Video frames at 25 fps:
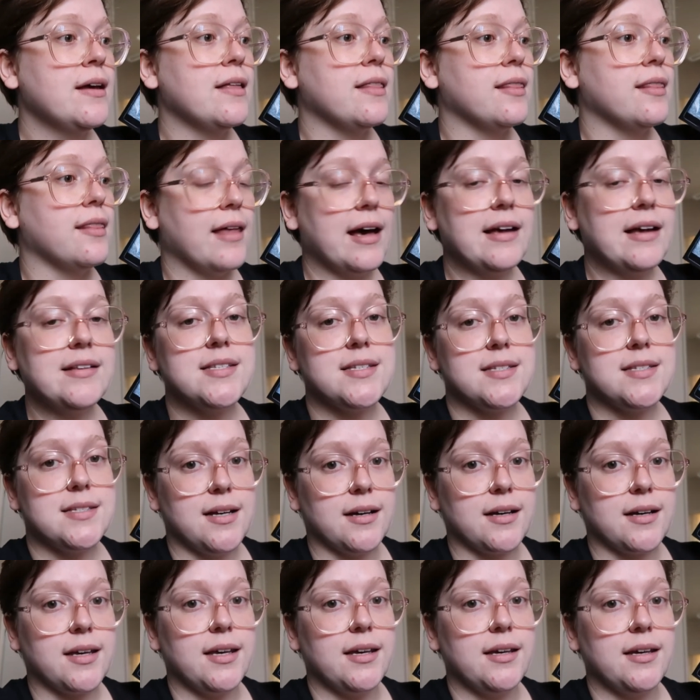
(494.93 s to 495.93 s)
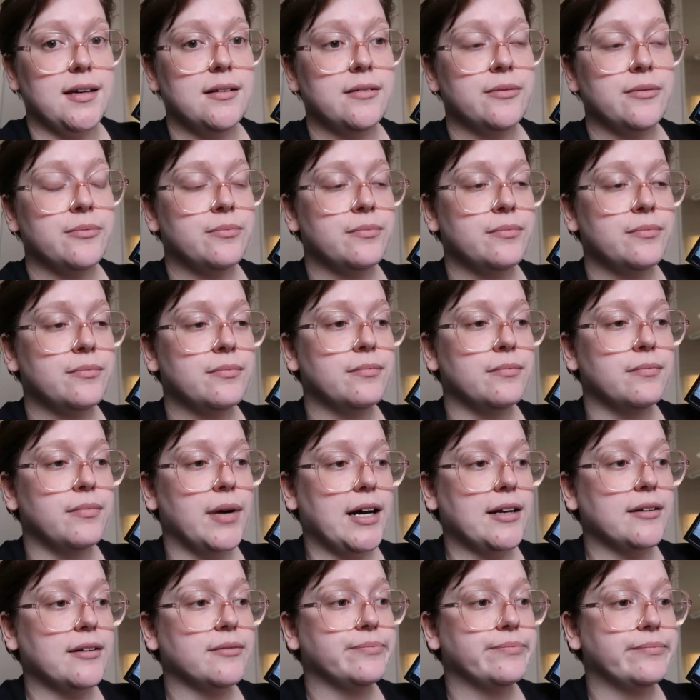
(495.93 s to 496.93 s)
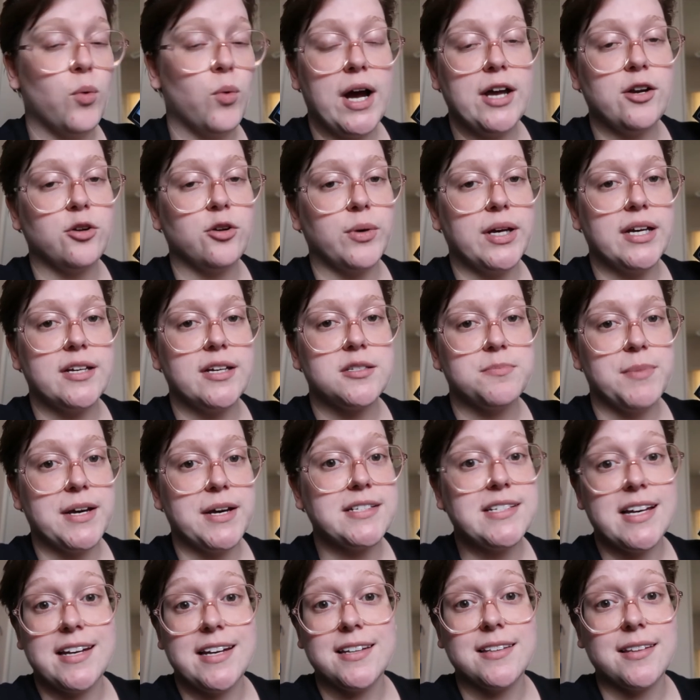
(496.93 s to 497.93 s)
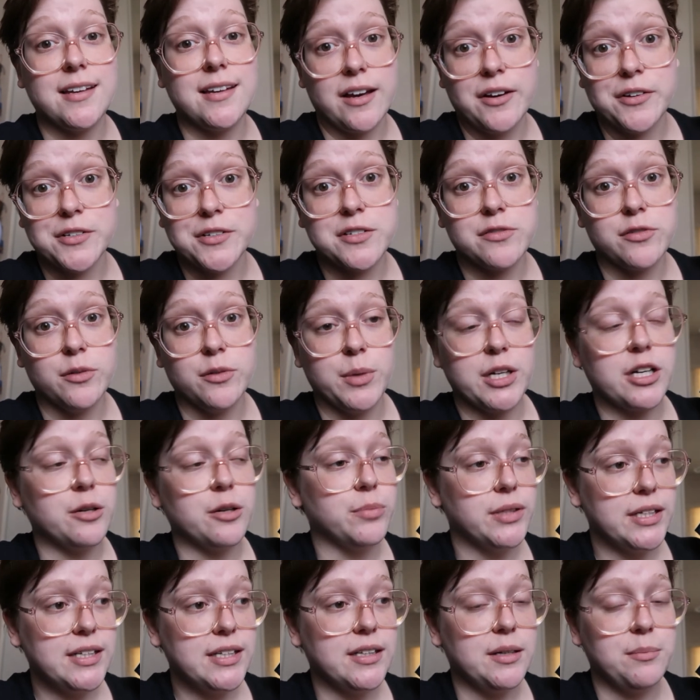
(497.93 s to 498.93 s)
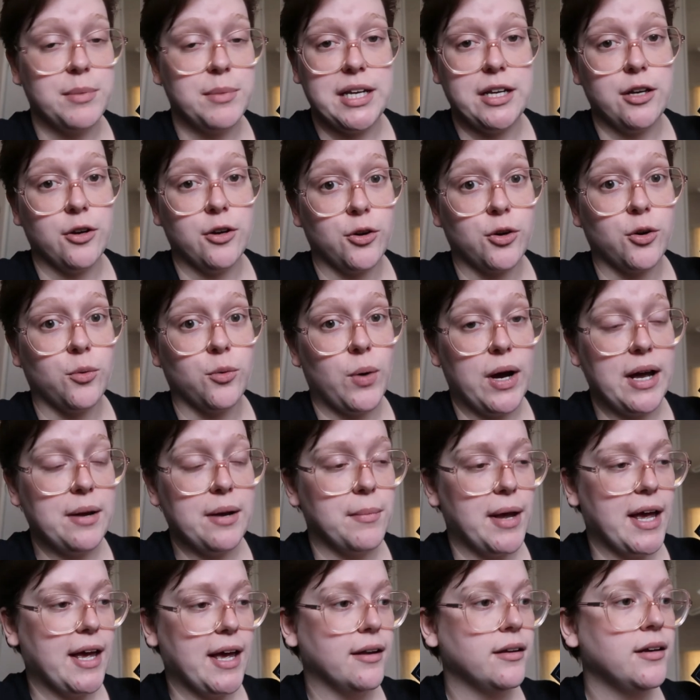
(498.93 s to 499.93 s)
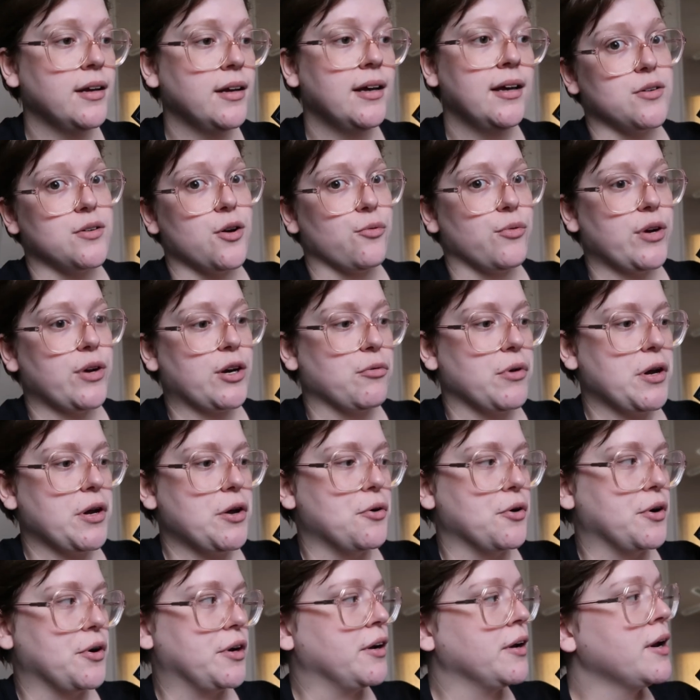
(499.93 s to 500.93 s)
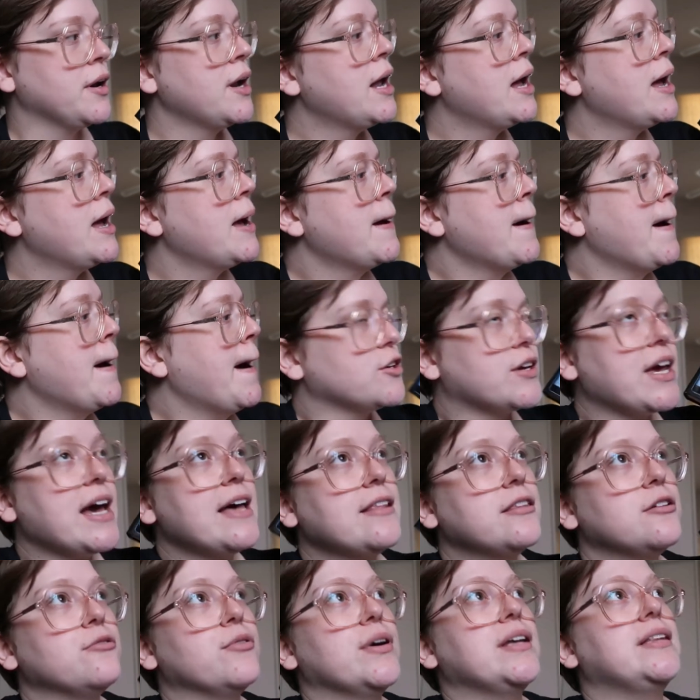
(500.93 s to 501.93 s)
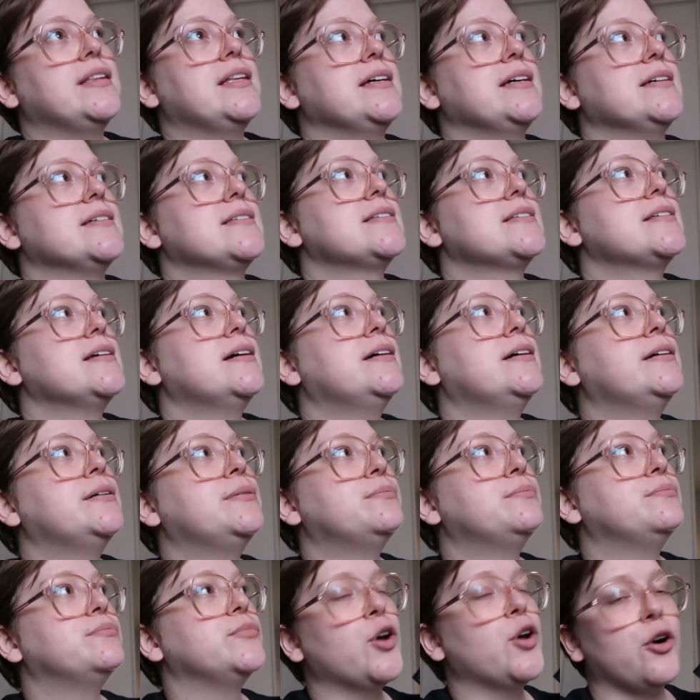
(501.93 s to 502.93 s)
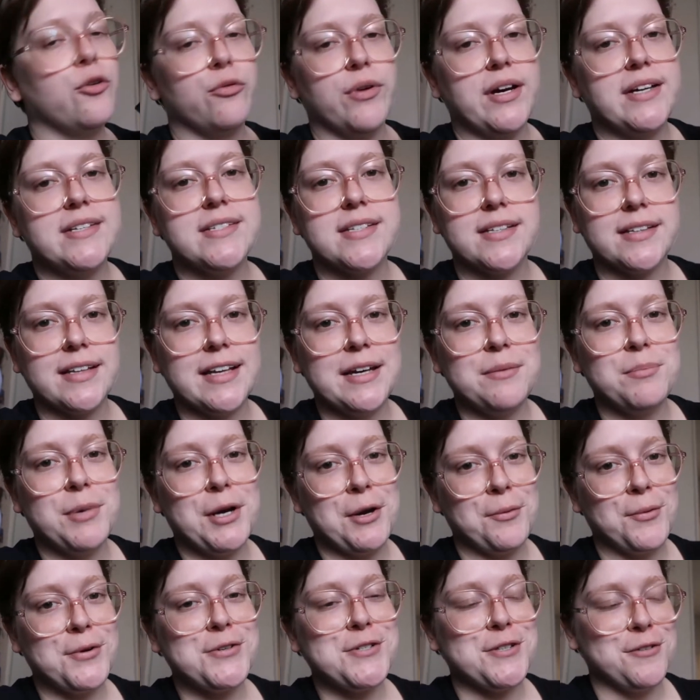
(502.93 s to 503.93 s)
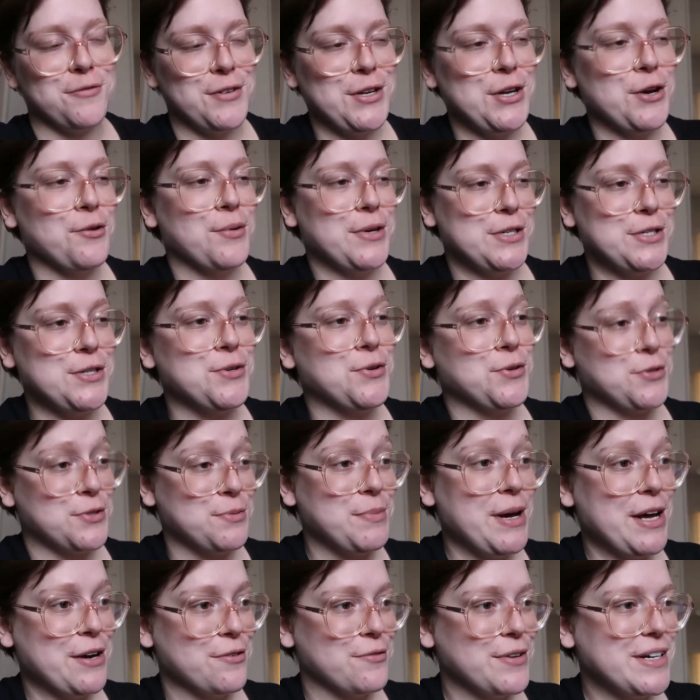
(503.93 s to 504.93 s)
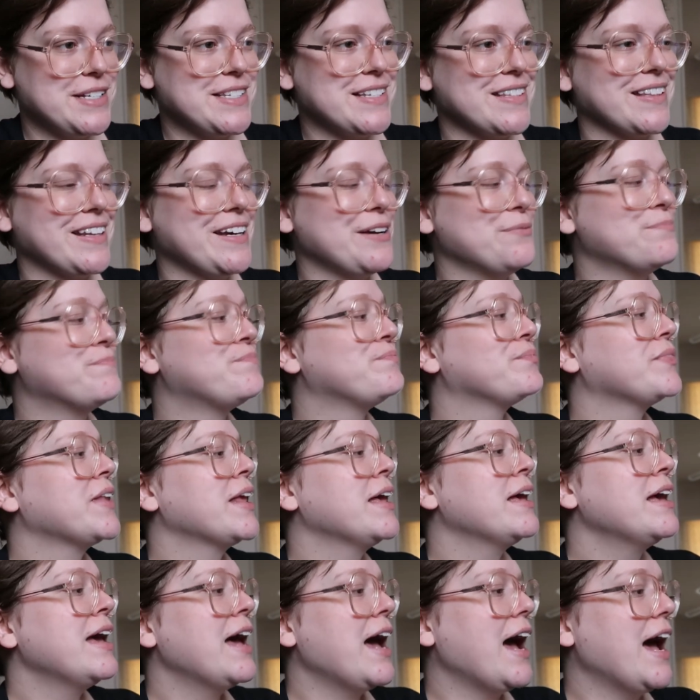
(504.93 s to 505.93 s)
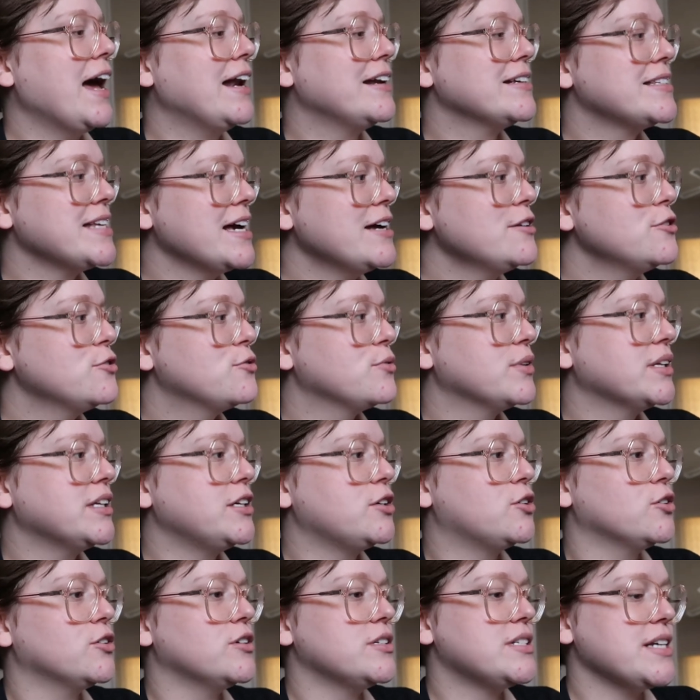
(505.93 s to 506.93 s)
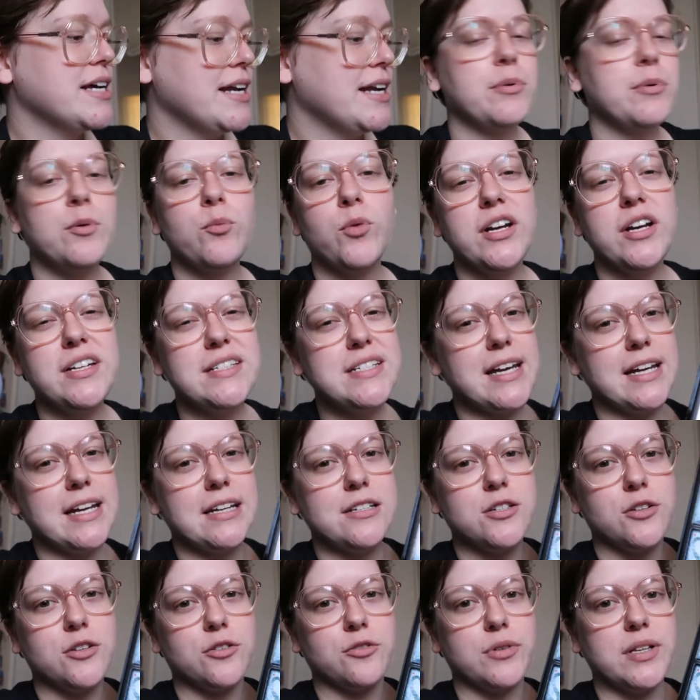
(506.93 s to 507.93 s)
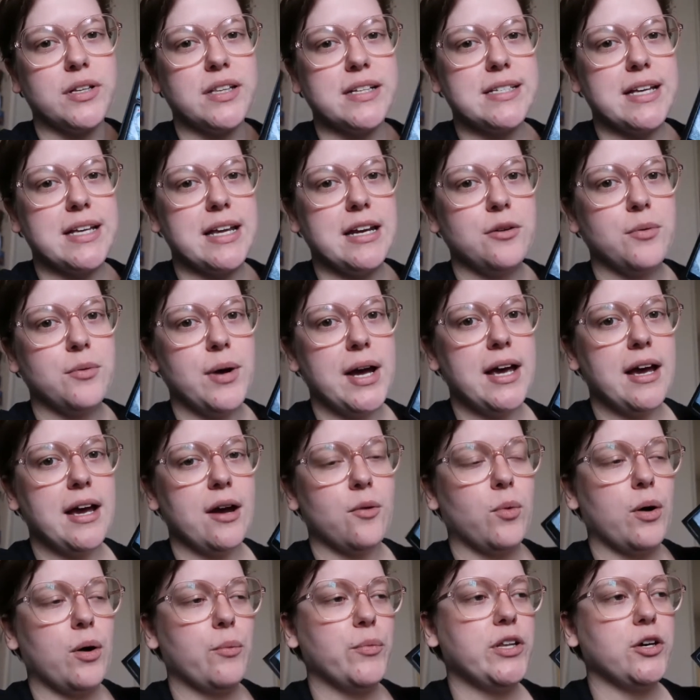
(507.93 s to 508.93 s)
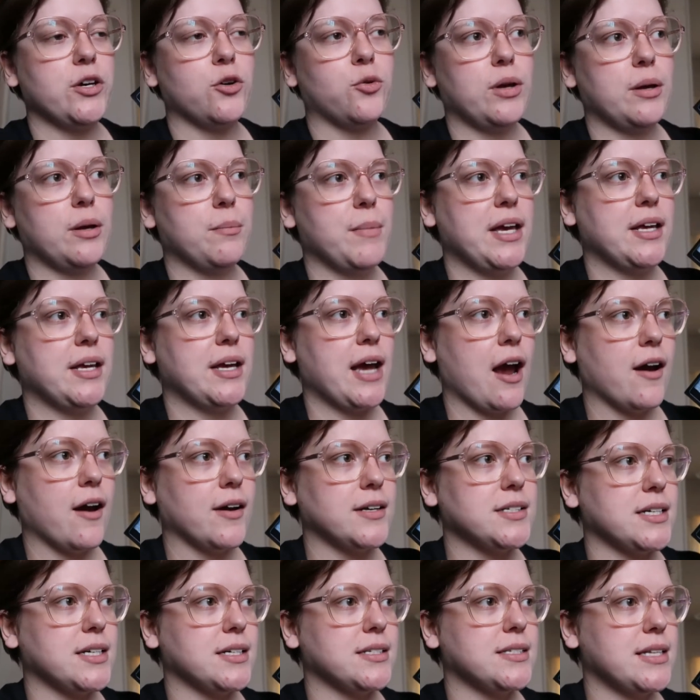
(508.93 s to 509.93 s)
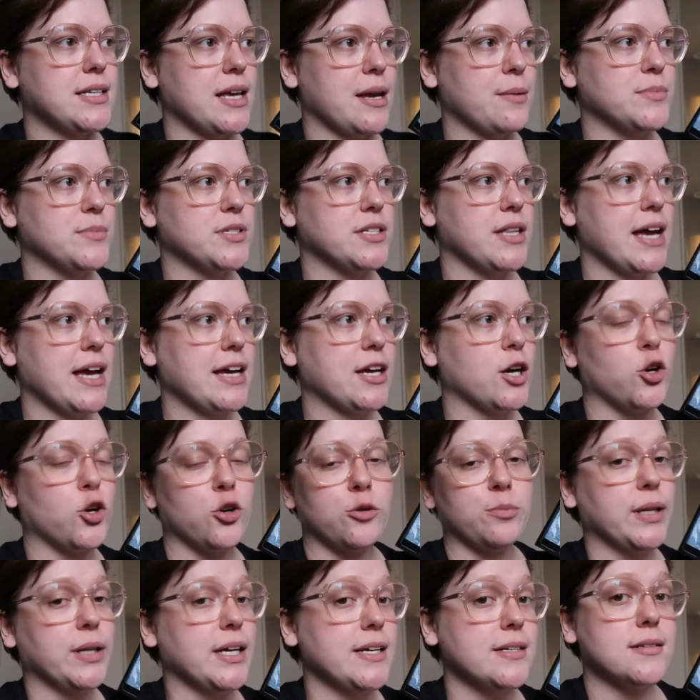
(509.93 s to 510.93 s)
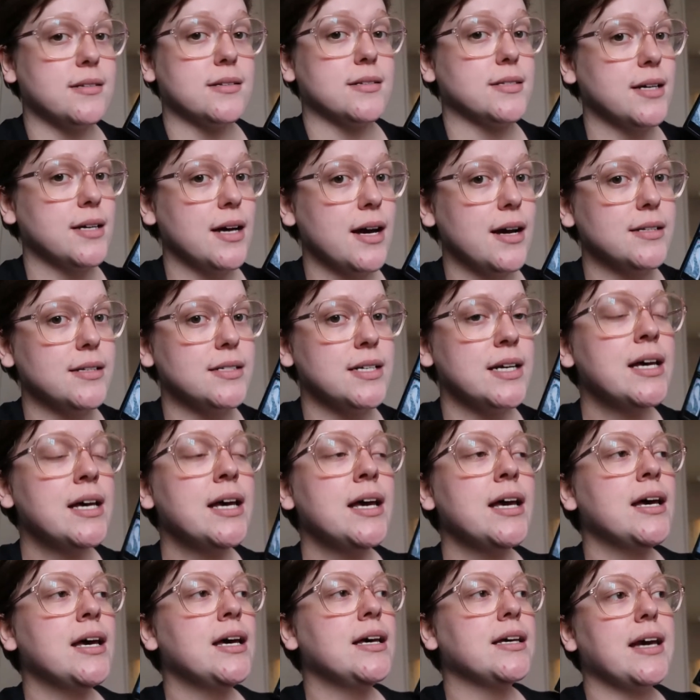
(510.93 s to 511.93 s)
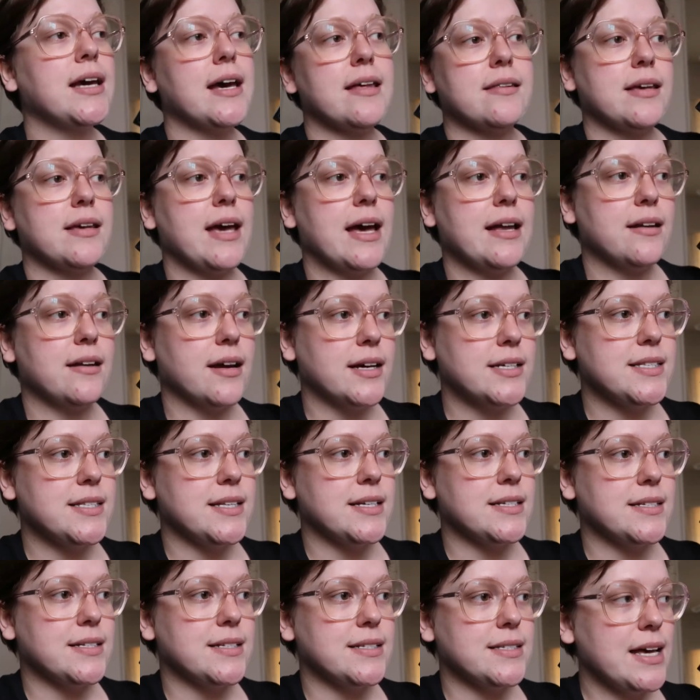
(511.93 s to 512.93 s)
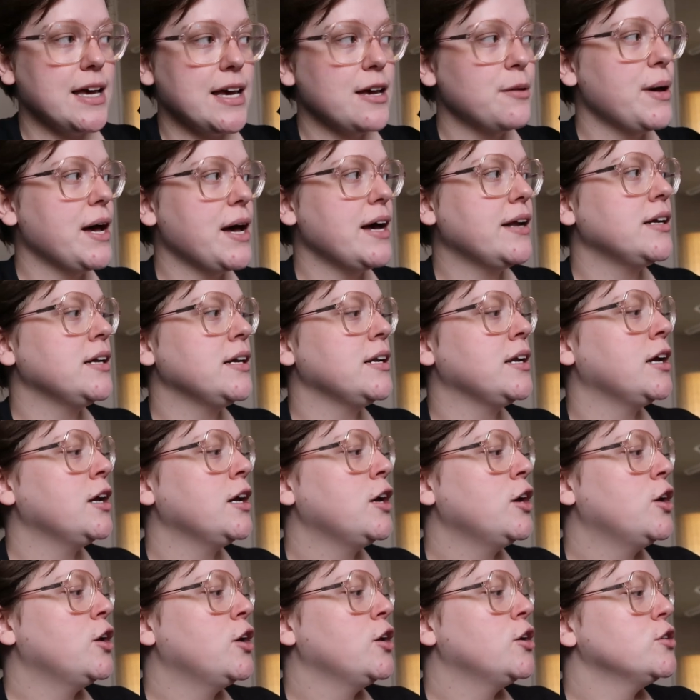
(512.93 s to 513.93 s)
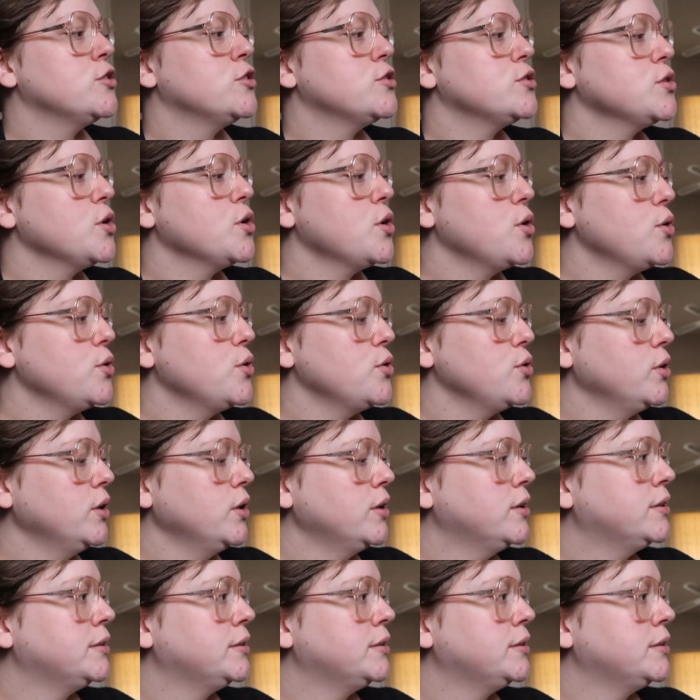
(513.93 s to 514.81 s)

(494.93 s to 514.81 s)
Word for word: that's sucky, but why do we expect anything else from a completely mediocre white man, not Rick Riordan? Kathy read this, not recently, but I watched the video where she talked about it recently and it sounded really good been wanting to get into thrillers anyway and one with a queer main character seemed like a good place to start. Kathy had nice things to say about it so